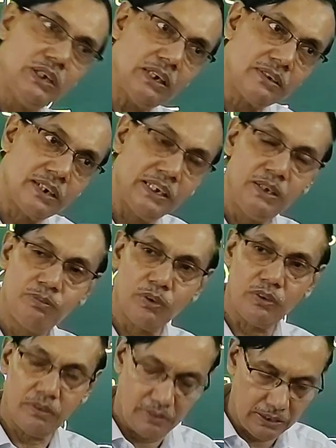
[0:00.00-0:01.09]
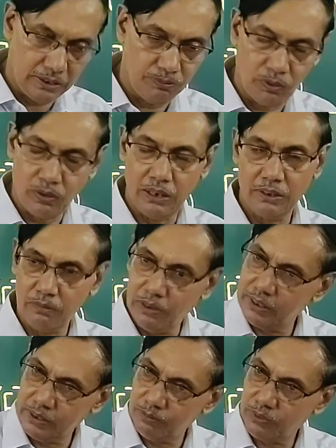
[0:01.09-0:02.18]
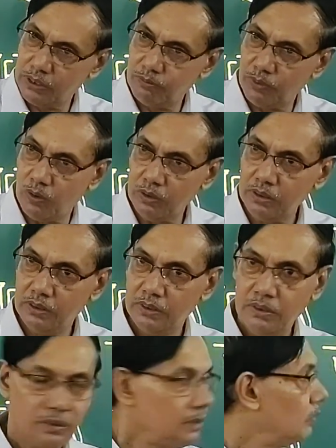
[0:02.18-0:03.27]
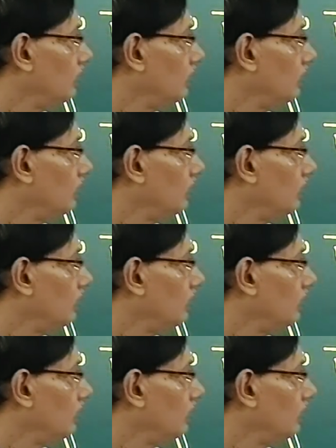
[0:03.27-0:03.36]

You just reciprocal, double reciprocal plot,